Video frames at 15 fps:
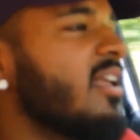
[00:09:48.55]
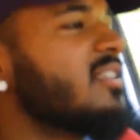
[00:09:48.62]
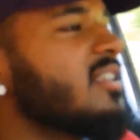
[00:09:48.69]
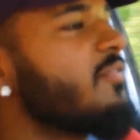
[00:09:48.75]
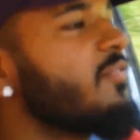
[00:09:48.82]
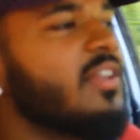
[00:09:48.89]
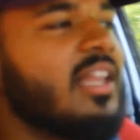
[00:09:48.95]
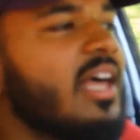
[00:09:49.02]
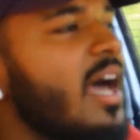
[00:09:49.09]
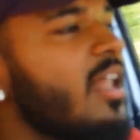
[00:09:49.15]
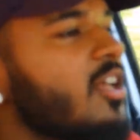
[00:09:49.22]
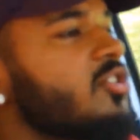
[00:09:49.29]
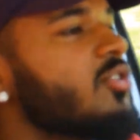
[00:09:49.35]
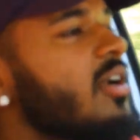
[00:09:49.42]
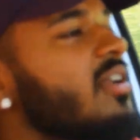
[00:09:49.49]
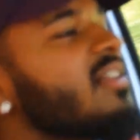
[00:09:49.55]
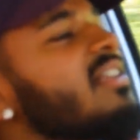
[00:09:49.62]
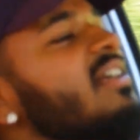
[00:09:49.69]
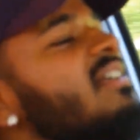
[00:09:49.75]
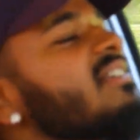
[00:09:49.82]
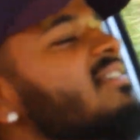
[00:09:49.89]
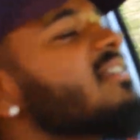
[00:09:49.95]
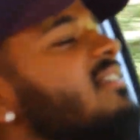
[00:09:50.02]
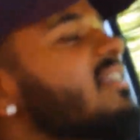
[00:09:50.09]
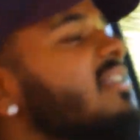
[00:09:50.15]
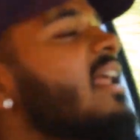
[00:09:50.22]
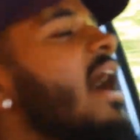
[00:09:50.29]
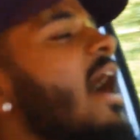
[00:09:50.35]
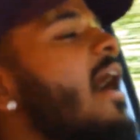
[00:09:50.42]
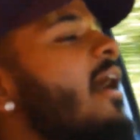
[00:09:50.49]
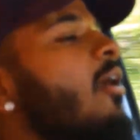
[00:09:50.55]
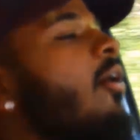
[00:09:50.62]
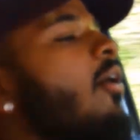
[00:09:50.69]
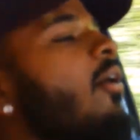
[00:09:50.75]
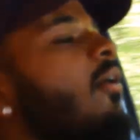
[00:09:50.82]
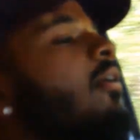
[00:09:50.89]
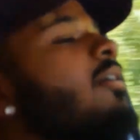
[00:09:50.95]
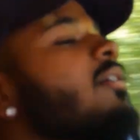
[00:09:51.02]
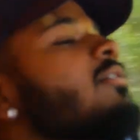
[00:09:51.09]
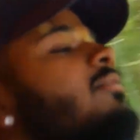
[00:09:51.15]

It doesn't feel electronically assisted at all.